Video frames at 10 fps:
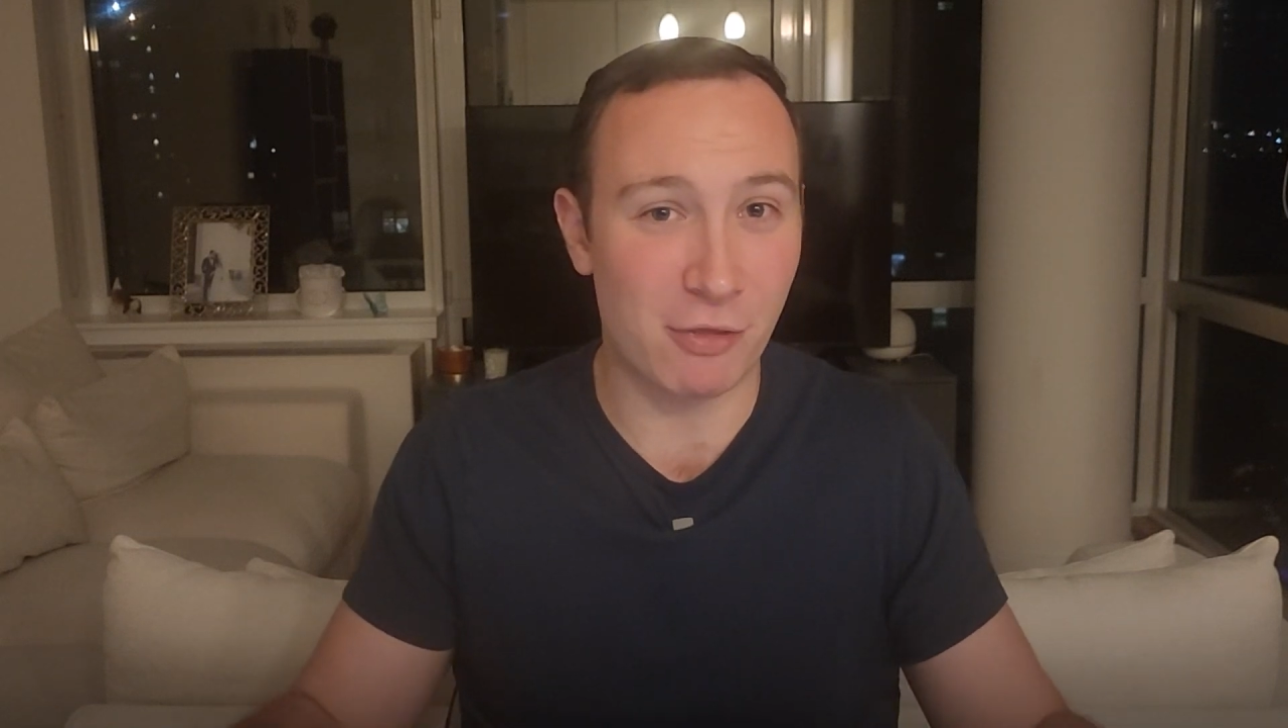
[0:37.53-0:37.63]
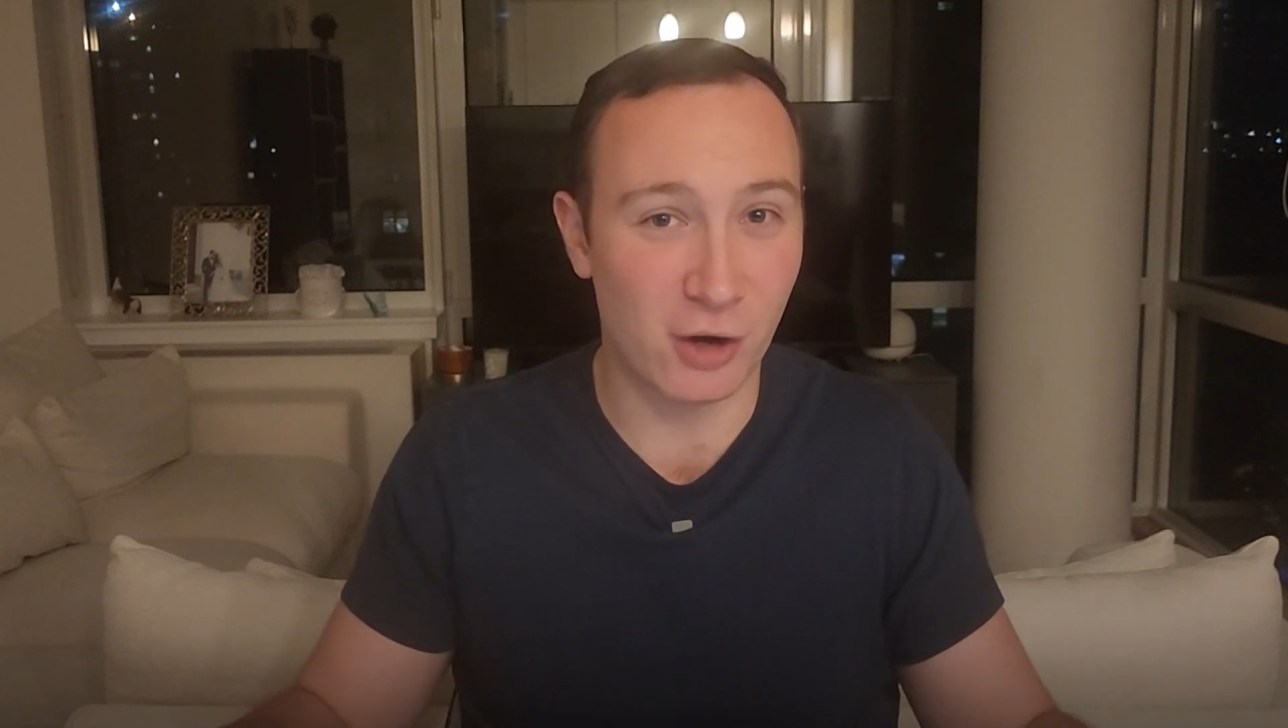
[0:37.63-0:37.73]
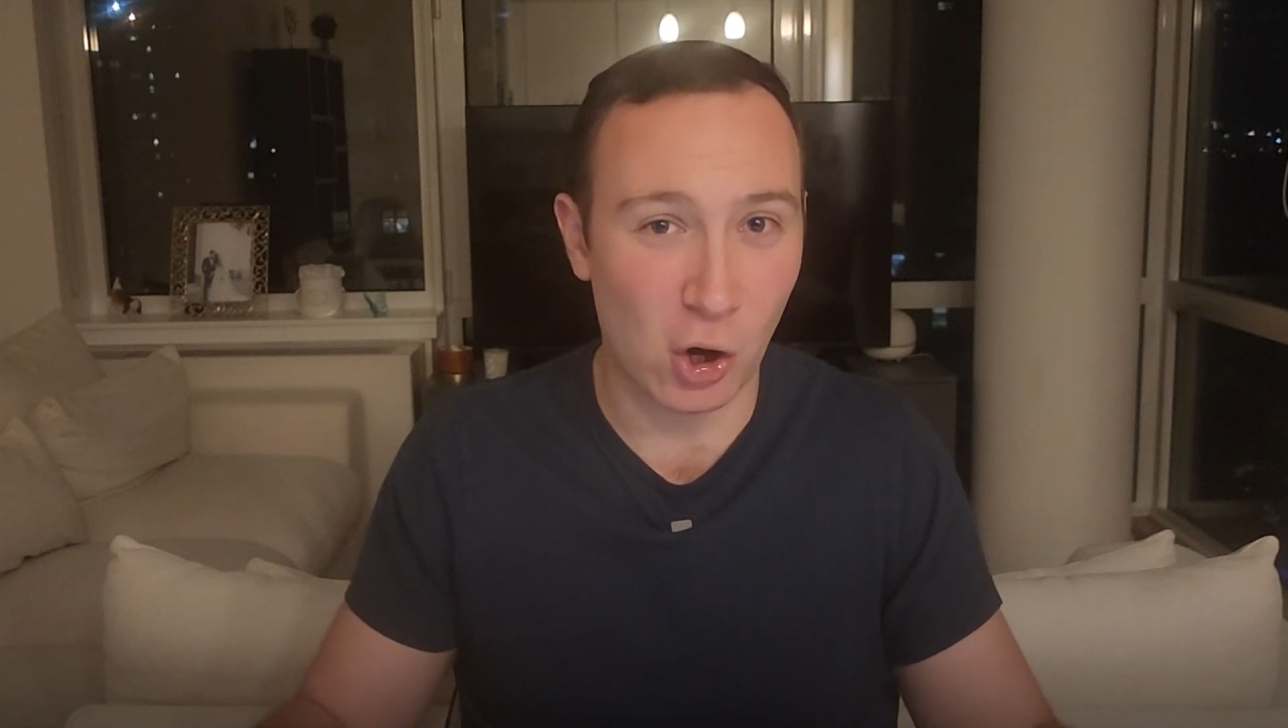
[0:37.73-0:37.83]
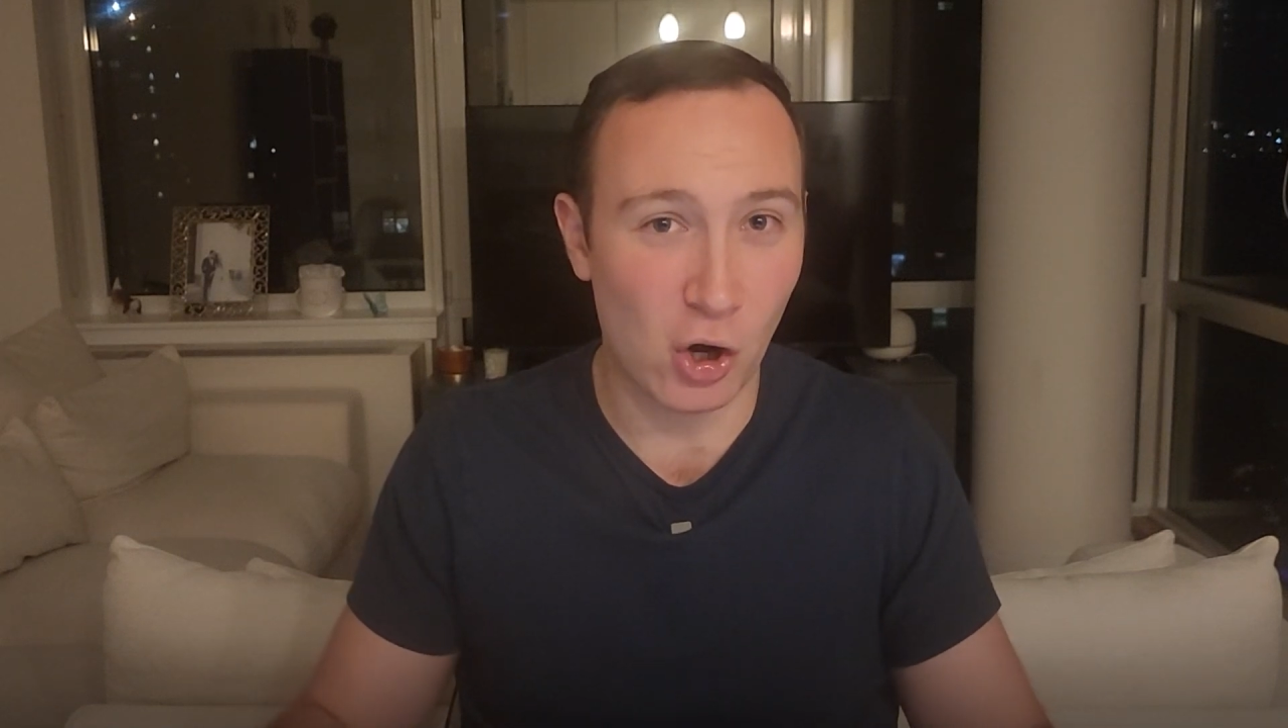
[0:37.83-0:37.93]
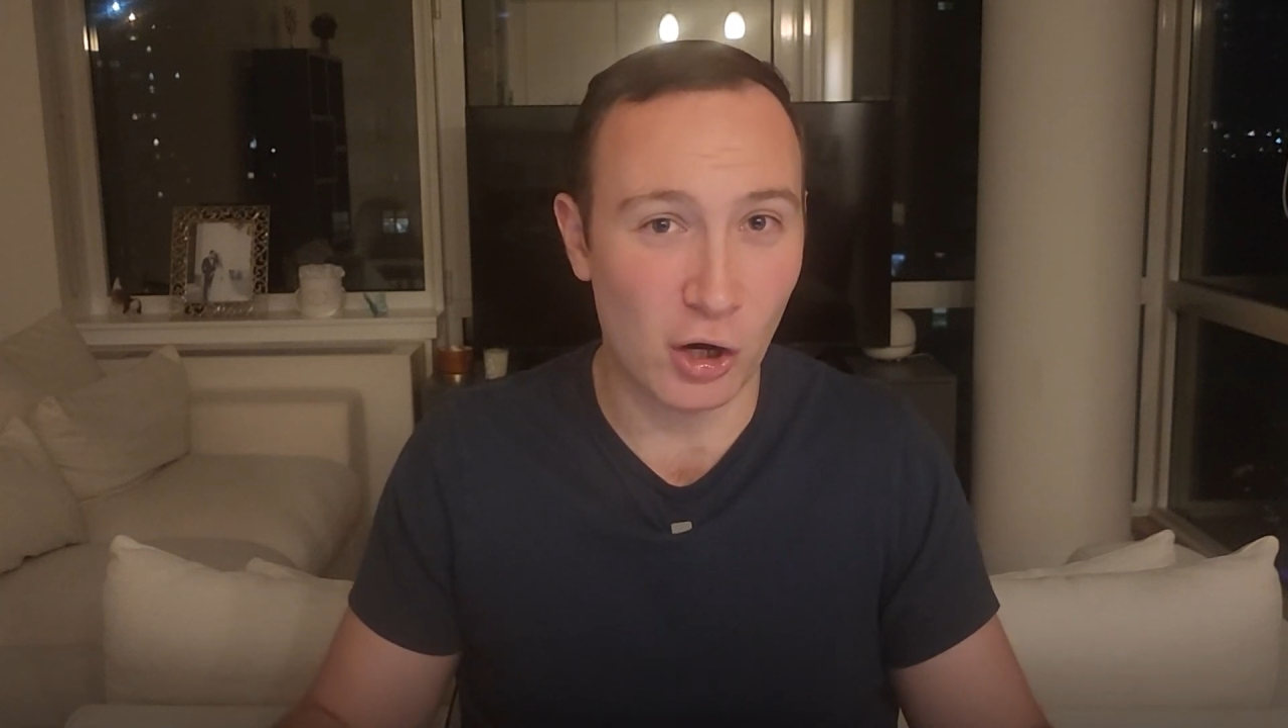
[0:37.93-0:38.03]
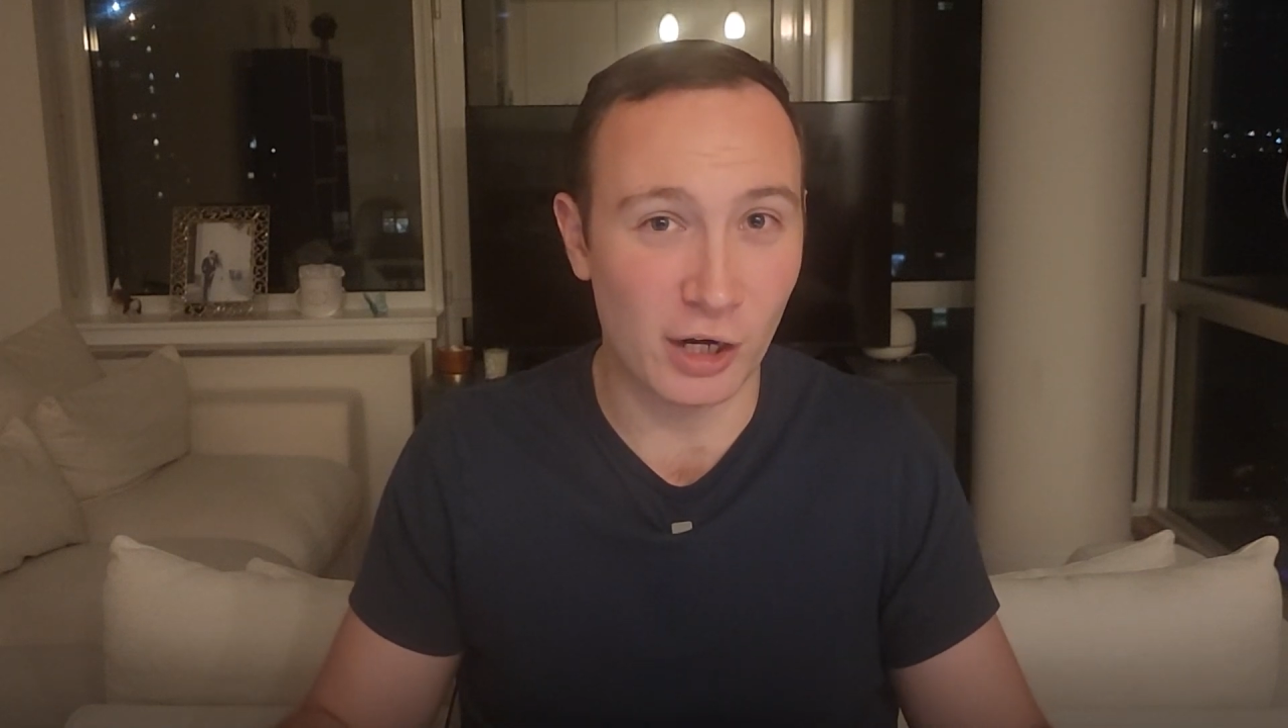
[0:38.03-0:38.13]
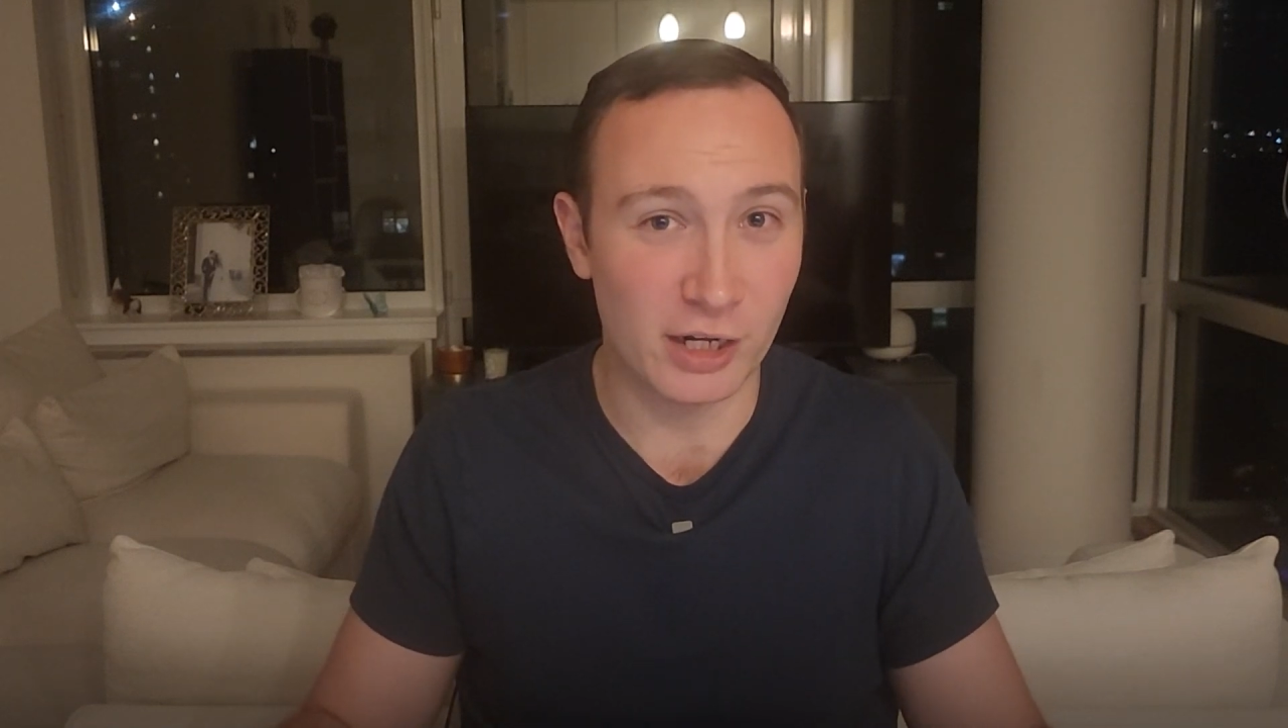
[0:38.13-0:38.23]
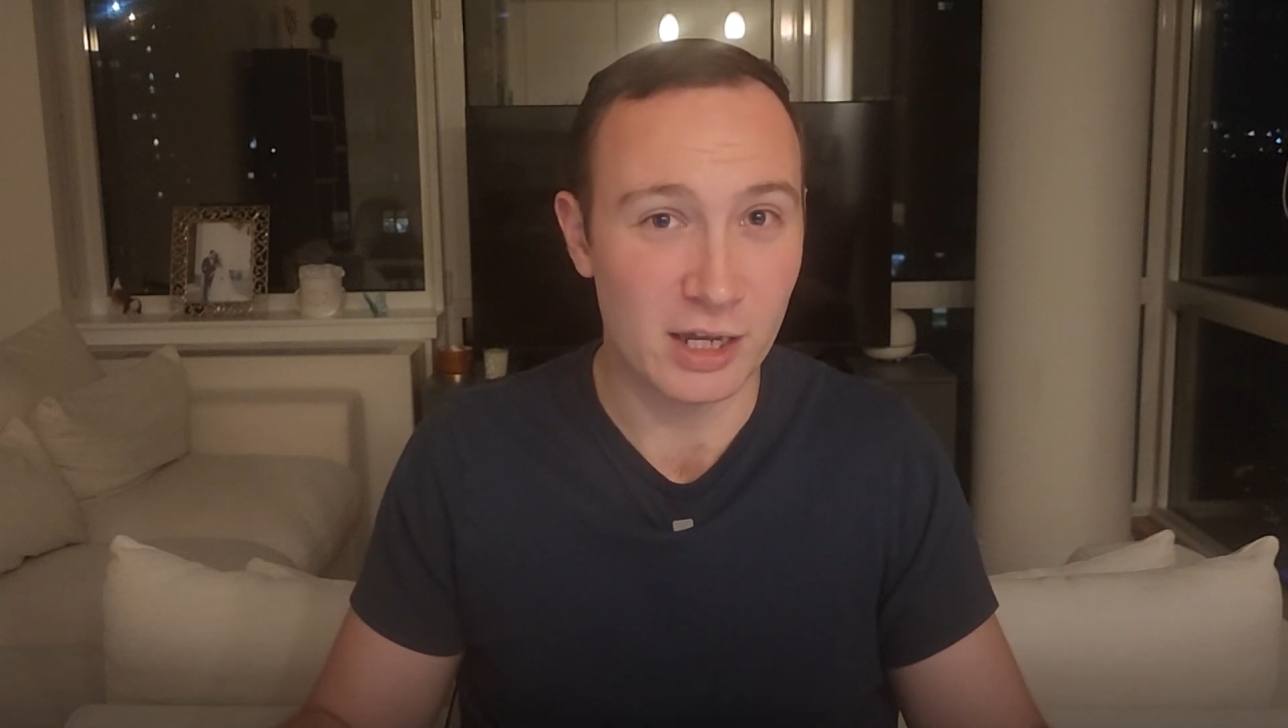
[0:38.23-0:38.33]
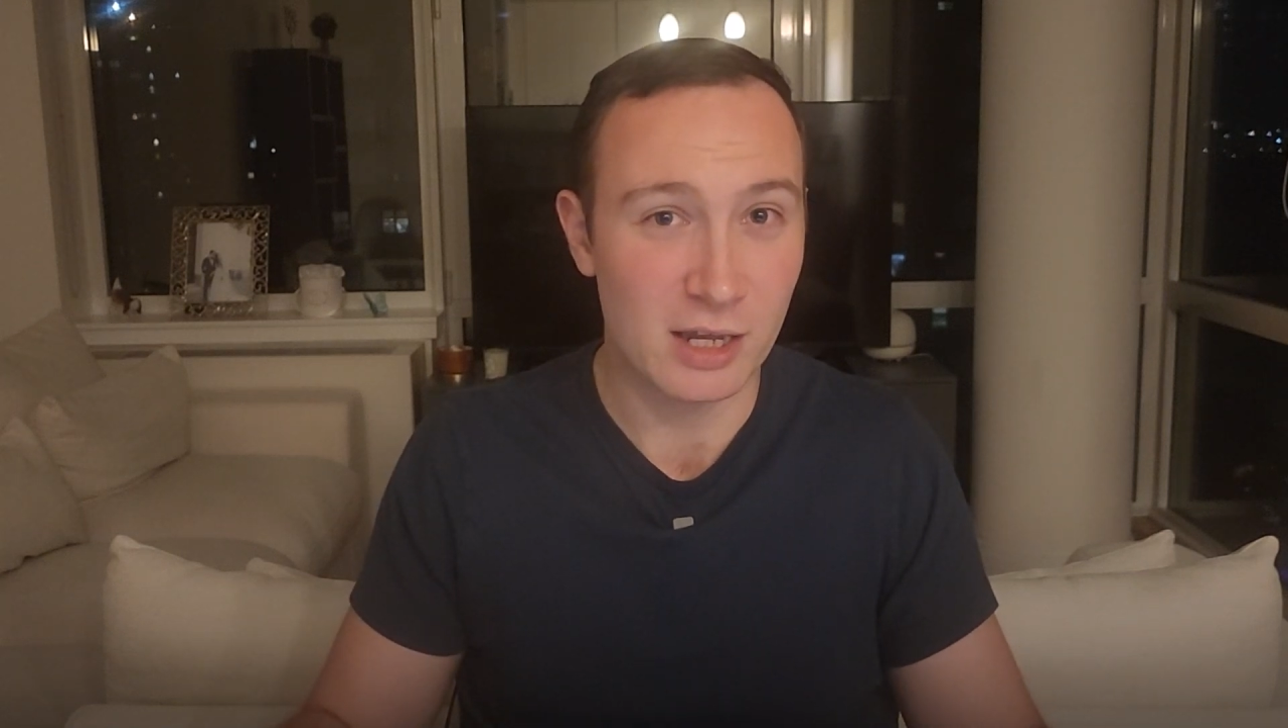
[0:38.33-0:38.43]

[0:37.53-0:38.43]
the card,